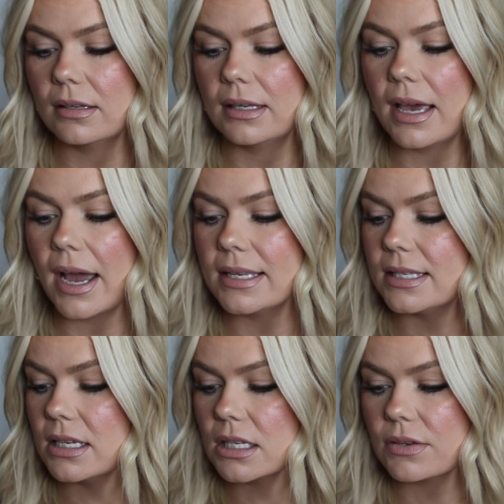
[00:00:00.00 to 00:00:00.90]
get
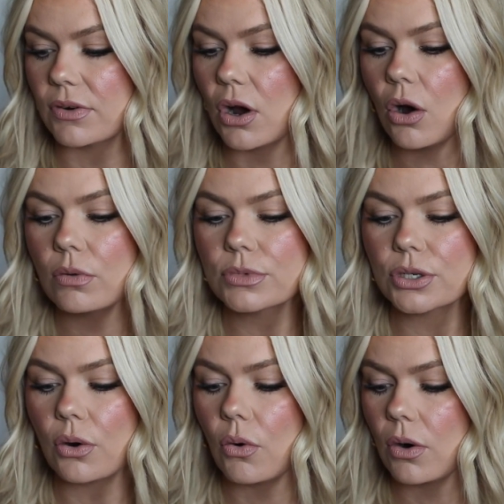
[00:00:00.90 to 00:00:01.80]
ideas for home
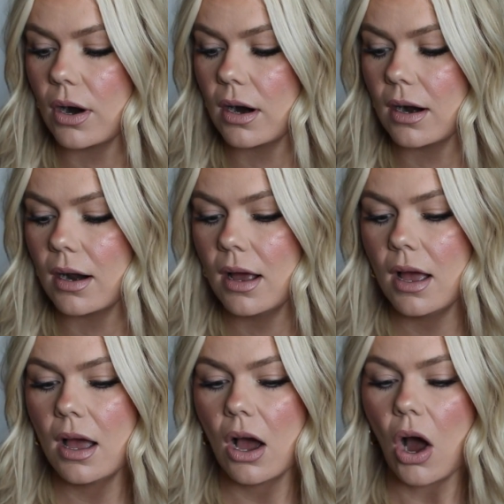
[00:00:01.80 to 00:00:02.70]
decor,
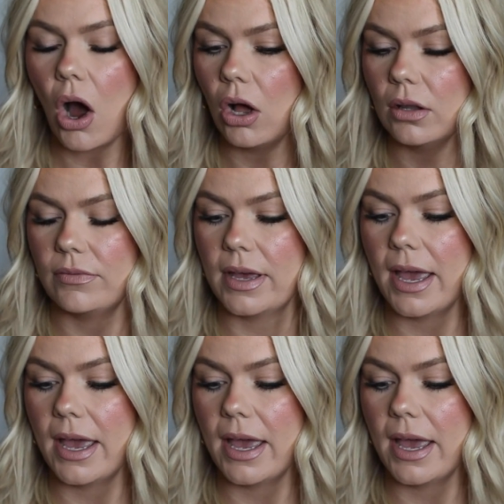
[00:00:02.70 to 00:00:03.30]
all of it.